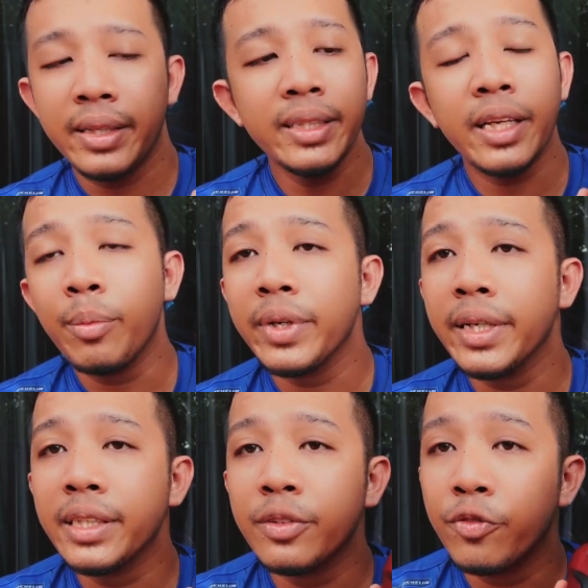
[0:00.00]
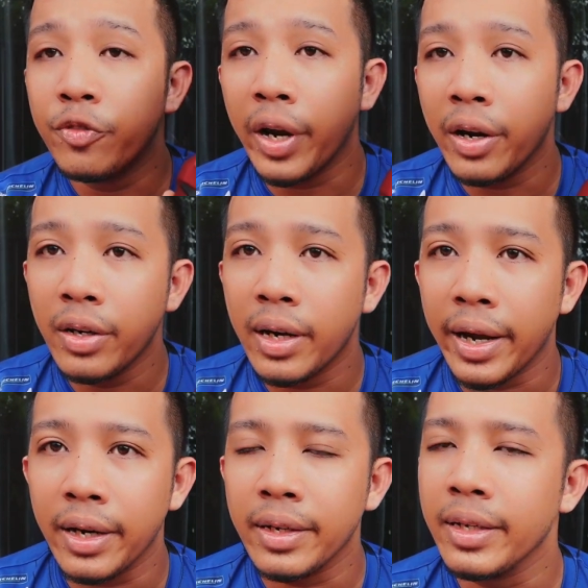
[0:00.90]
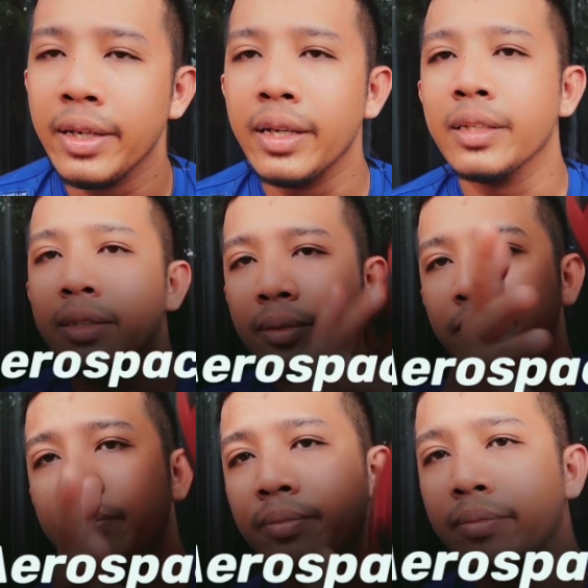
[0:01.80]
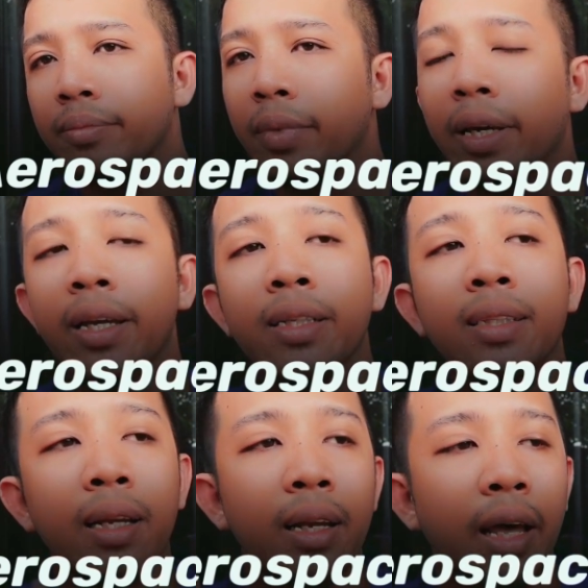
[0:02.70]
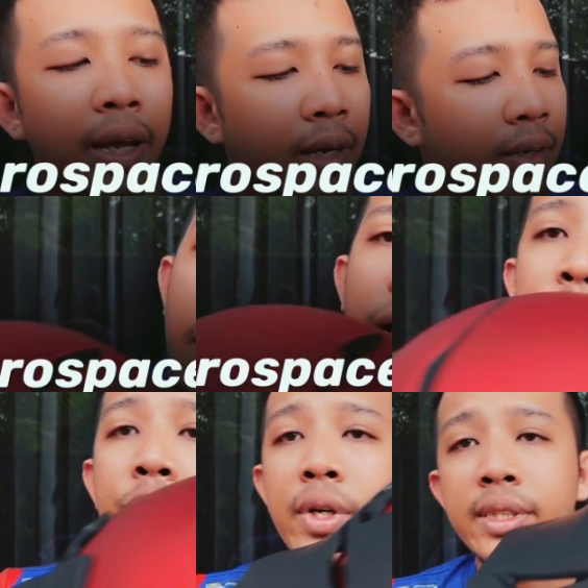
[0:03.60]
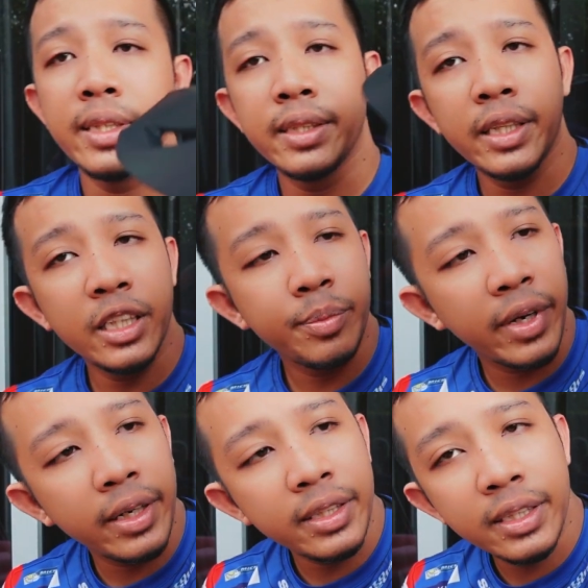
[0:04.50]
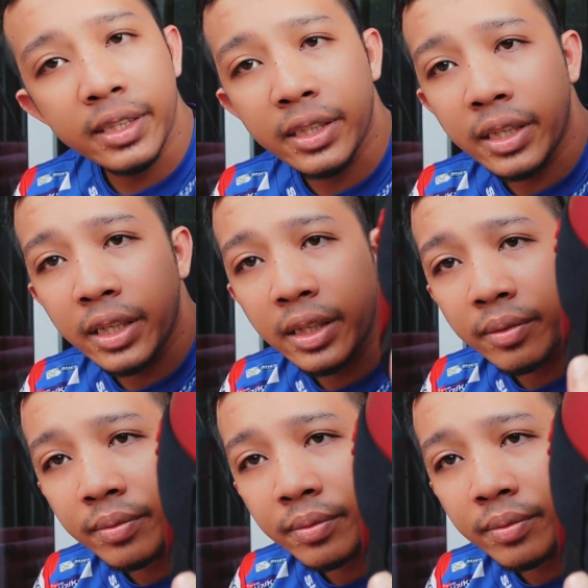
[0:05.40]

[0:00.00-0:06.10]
This helmet is very light. It is light. I don't know if you guys can see this, but this is actually